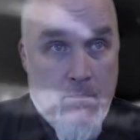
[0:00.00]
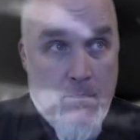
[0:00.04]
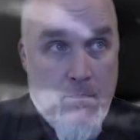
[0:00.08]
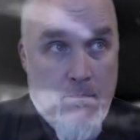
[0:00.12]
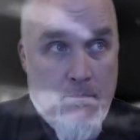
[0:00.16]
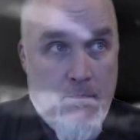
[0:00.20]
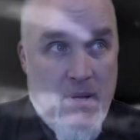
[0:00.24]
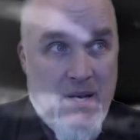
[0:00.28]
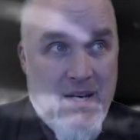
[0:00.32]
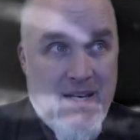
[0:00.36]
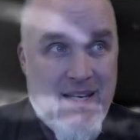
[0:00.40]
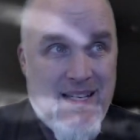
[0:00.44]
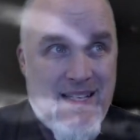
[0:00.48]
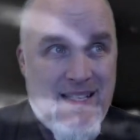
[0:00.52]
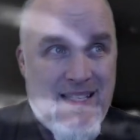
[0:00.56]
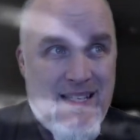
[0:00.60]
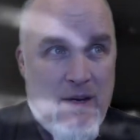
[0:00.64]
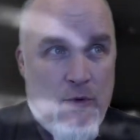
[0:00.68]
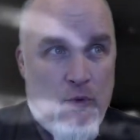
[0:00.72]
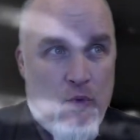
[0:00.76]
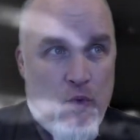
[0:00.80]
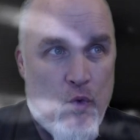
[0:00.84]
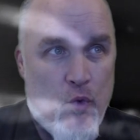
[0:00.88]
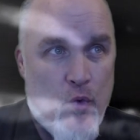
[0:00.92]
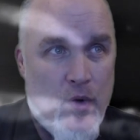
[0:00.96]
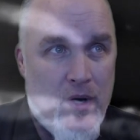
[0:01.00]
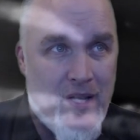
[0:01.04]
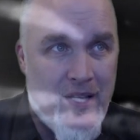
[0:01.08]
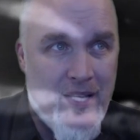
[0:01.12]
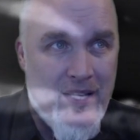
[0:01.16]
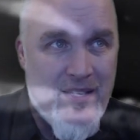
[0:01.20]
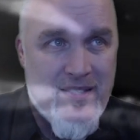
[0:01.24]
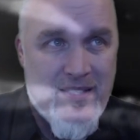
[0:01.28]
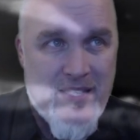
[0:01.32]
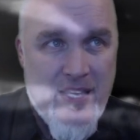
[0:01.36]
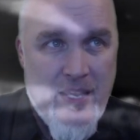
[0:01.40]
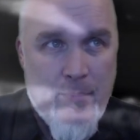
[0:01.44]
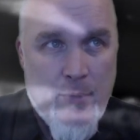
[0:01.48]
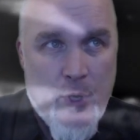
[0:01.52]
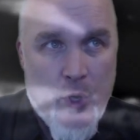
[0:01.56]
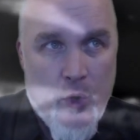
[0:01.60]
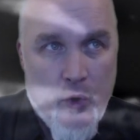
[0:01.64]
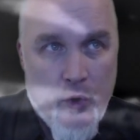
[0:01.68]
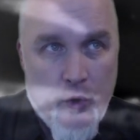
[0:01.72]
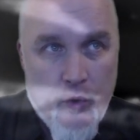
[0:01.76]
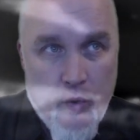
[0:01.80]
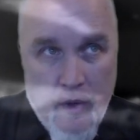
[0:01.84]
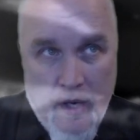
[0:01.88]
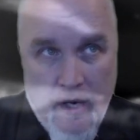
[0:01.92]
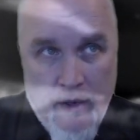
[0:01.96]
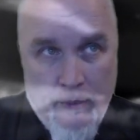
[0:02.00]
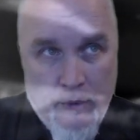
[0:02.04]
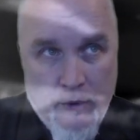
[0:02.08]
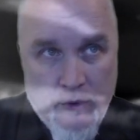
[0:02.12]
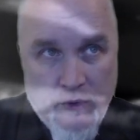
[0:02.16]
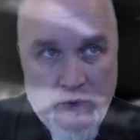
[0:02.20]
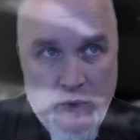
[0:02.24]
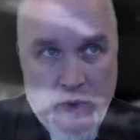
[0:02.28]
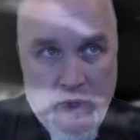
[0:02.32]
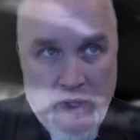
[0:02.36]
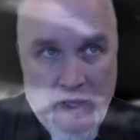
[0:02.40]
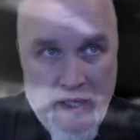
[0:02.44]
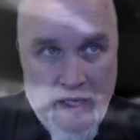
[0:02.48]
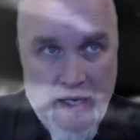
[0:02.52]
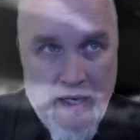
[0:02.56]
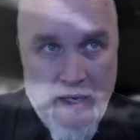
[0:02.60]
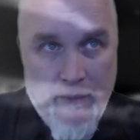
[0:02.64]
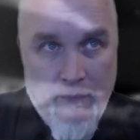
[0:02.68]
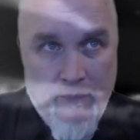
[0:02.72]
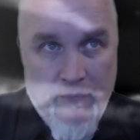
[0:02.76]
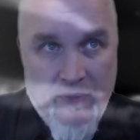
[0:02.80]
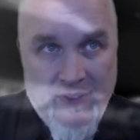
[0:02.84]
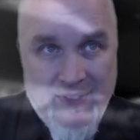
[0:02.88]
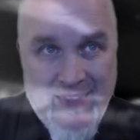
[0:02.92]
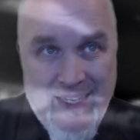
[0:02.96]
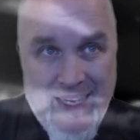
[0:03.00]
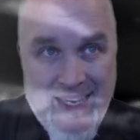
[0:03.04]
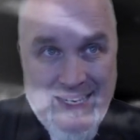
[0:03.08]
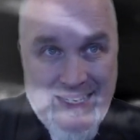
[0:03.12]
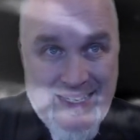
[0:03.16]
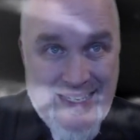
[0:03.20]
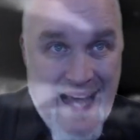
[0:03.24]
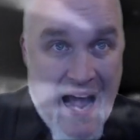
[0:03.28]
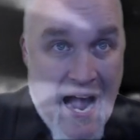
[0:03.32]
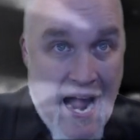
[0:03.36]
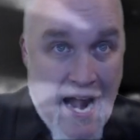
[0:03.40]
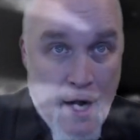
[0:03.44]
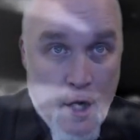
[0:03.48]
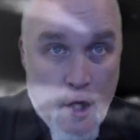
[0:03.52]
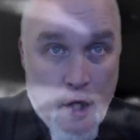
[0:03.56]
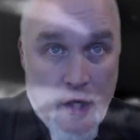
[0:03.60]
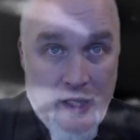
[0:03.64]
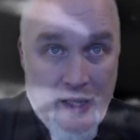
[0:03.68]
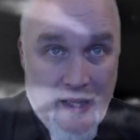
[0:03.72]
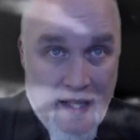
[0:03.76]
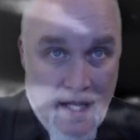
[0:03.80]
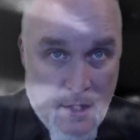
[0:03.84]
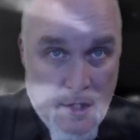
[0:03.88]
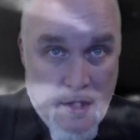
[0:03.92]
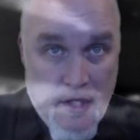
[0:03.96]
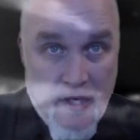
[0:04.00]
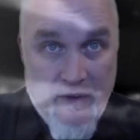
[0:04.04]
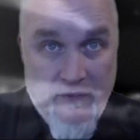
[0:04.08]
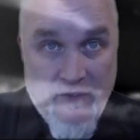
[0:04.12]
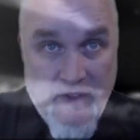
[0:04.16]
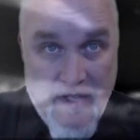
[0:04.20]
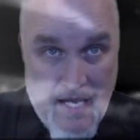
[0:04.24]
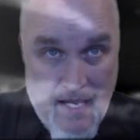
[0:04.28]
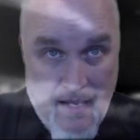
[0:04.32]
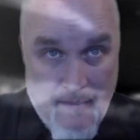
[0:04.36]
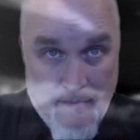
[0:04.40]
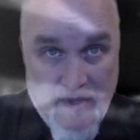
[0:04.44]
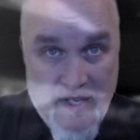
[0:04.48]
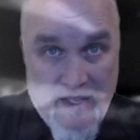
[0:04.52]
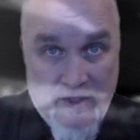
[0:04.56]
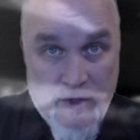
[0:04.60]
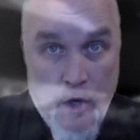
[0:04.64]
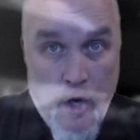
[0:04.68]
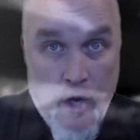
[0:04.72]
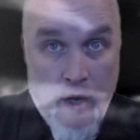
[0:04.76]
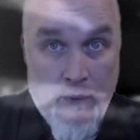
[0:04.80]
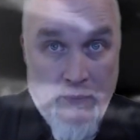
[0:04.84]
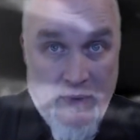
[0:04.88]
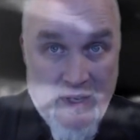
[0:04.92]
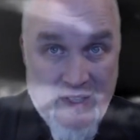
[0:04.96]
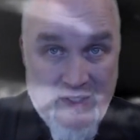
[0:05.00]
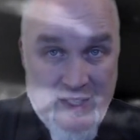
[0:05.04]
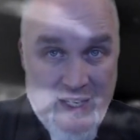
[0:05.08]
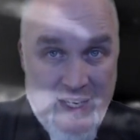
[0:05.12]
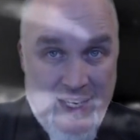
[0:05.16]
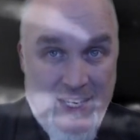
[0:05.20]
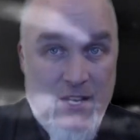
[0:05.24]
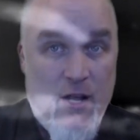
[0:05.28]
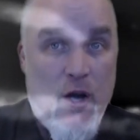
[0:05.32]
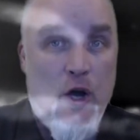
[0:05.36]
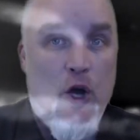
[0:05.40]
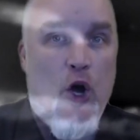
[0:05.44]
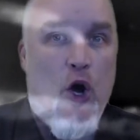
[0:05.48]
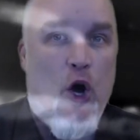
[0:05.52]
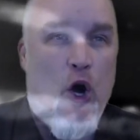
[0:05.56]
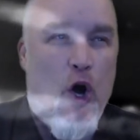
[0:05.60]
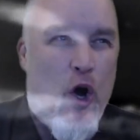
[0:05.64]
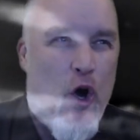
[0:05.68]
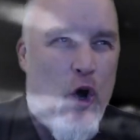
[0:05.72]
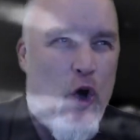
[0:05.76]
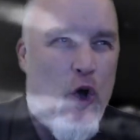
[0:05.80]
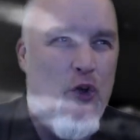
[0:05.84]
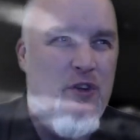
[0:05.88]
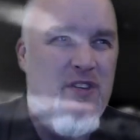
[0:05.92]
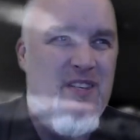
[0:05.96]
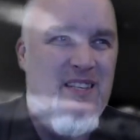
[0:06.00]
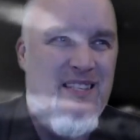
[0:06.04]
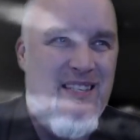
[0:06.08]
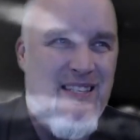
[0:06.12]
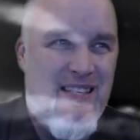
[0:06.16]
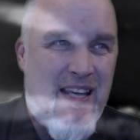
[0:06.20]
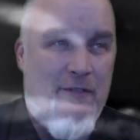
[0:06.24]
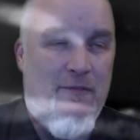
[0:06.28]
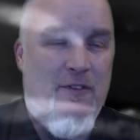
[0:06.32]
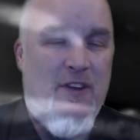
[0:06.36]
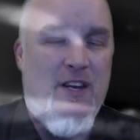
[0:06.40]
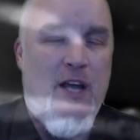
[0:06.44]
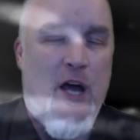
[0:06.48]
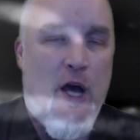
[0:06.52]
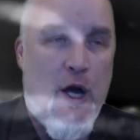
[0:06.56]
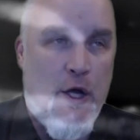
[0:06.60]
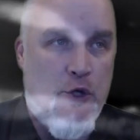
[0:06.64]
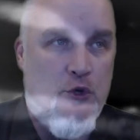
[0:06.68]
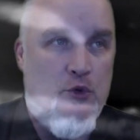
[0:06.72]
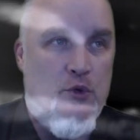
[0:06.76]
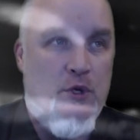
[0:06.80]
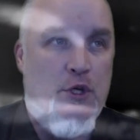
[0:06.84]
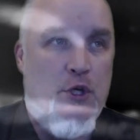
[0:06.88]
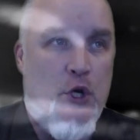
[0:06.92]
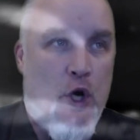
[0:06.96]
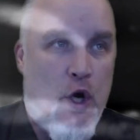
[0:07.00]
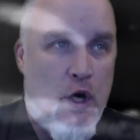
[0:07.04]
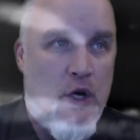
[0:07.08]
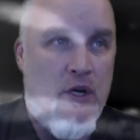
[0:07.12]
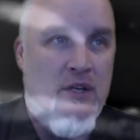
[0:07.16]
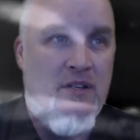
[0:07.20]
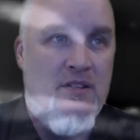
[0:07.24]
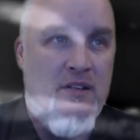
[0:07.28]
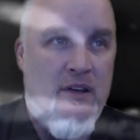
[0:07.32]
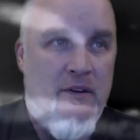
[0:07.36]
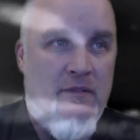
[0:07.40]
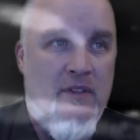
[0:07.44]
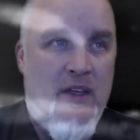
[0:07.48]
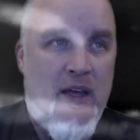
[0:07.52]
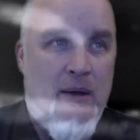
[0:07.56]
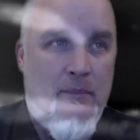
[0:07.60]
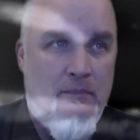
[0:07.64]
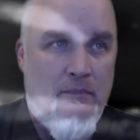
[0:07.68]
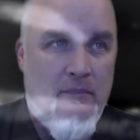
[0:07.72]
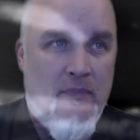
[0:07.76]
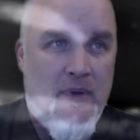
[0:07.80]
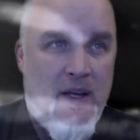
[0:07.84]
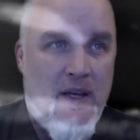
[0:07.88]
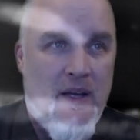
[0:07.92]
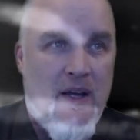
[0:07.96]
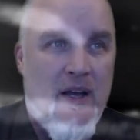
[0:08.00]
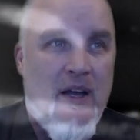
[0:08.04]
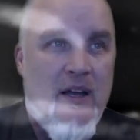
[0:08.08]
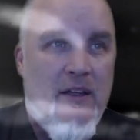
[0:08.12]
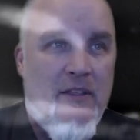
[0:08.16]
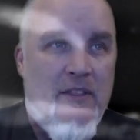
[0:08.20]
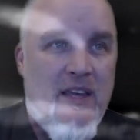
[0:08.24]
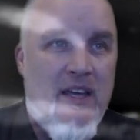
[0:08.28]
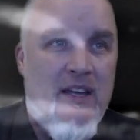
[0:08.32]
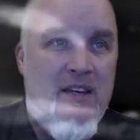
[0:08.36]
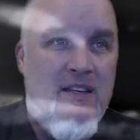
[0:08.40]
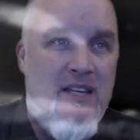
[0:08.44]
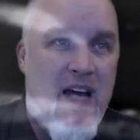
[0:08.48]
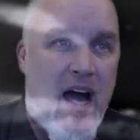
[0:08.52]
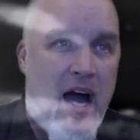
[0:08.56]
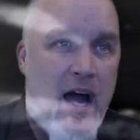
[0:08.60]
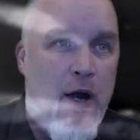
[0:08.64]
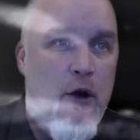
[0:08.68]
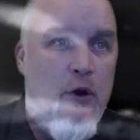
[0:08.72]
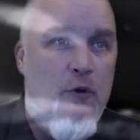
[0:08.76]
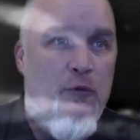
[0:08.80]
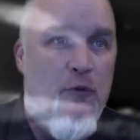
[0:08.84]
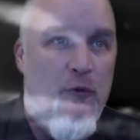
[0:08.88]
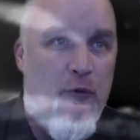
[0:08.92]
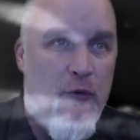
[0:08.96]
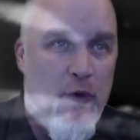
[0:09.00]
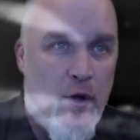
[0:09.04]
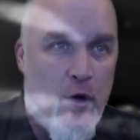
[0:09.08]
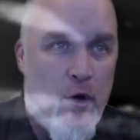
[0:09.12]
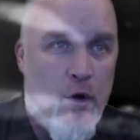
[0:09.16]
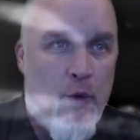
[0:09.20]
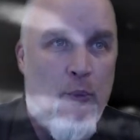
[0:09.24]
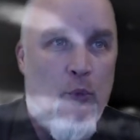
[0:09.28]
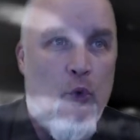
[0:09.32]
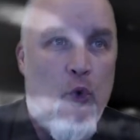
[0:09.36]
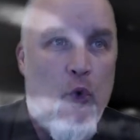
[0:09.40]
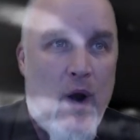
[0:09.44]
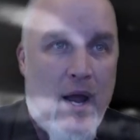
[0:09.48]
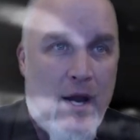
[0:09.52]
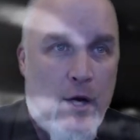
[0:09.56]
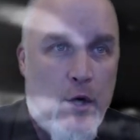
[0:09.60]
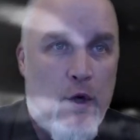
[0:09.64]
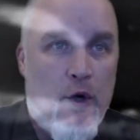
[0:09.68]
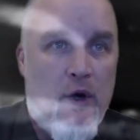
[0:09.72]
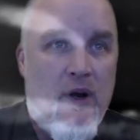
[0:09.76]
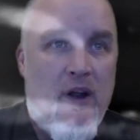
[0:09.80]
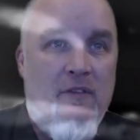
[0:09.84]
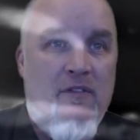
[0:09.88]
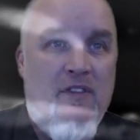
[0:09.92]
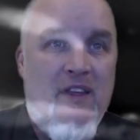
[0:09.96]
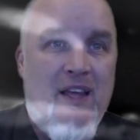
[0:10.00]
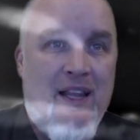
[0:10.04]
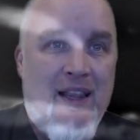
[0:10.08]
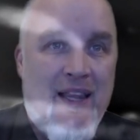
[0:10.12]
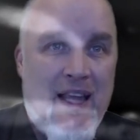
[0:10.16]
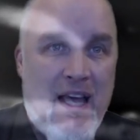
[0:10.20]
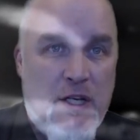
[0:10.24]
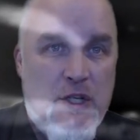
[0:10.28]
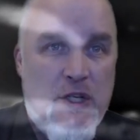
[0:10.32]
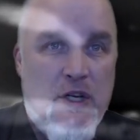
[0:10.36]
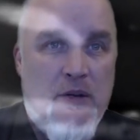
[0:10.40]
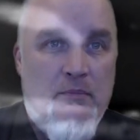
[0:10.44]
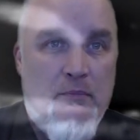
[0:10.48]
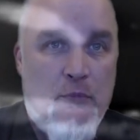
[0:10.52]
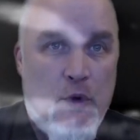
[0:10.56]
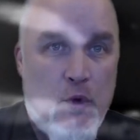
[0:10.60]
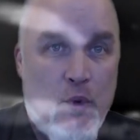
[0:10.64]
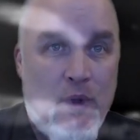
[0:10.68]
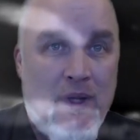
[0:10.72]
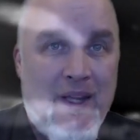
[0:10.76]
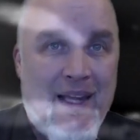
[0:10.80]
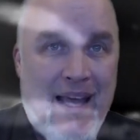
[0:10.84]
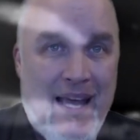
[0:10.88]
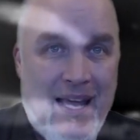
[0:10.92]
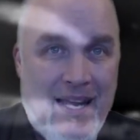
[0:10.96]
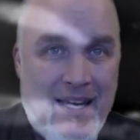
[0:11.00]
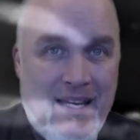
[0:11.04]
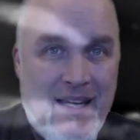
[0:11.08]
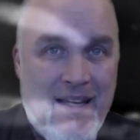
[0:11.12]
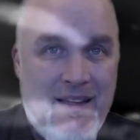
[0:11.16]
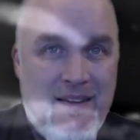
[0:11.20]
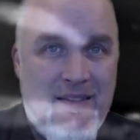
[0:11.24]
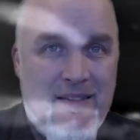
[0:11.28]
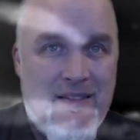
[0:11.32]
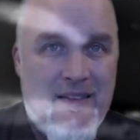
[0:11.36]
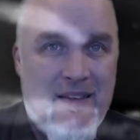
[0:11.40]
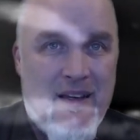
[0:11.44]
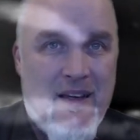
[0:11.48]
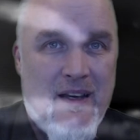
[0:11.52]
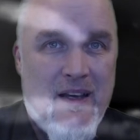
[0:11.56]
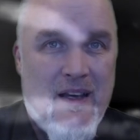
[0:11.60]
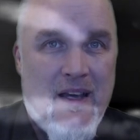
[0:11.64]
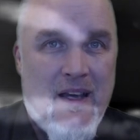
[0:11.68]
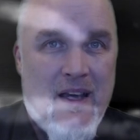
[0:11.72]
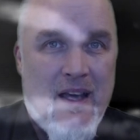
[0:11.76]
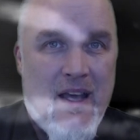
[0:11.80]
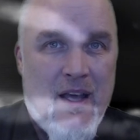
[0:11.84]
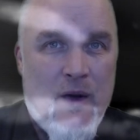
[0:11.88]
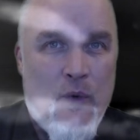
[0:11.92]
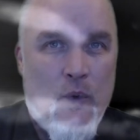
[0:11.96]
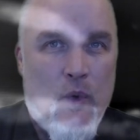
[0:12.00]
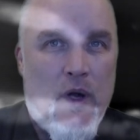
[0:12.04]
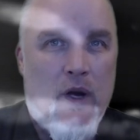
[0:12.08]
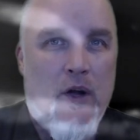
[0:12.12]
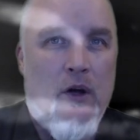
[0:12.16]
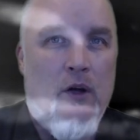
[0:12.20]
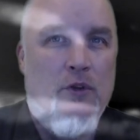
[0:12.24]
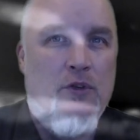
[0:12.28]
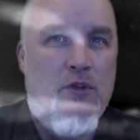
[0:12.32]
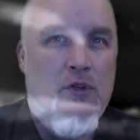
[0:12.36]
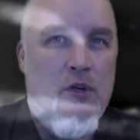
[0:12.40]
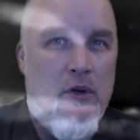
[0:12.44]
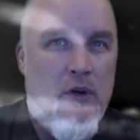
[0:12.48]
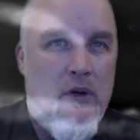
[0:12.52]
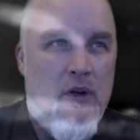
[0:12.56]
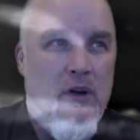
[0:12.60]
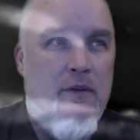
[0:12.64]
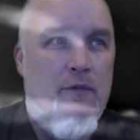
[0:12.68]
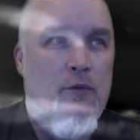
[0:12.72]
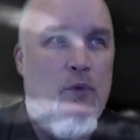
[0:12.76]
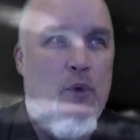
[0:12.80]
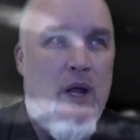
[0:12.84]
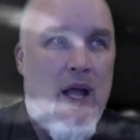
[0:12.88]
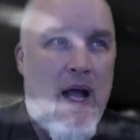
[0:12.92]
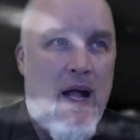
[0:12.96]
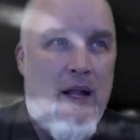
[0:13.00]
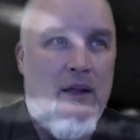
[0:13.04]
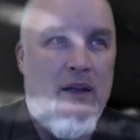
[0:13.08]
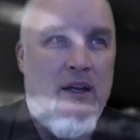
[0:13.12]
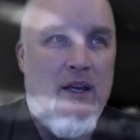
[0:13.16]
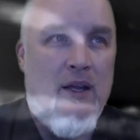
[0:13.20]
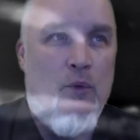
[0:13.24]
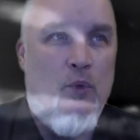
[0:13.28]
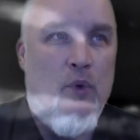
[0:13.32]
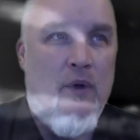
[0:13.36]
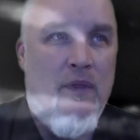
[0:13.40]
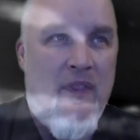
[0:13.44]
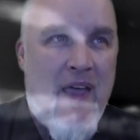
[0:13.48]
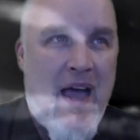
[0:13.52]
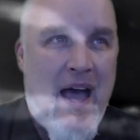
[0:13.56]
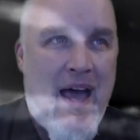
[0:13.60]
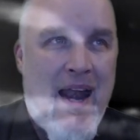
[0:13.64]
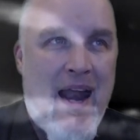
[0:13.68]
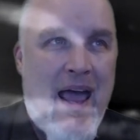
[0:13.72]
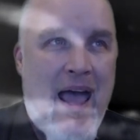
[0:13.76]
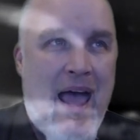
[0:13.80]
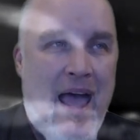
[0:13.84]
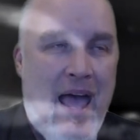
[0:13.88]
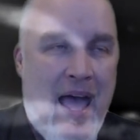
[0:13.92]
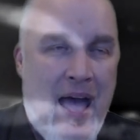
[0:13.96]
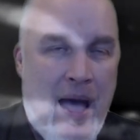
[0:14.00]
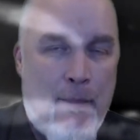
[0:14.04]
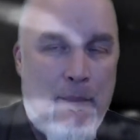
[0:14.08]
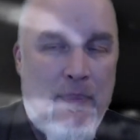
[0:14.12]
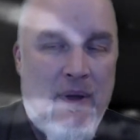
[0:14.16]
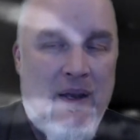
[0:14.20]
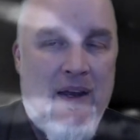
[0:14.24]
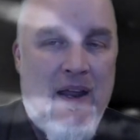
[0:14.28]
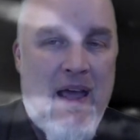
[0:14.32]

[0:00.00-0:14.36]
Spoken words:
But does it really seem at all credible to claim that the entire collection of tapes has gone missing, all 700 cartons of them, the entire film record of the alleged moon landings? In what alternative reality would that happen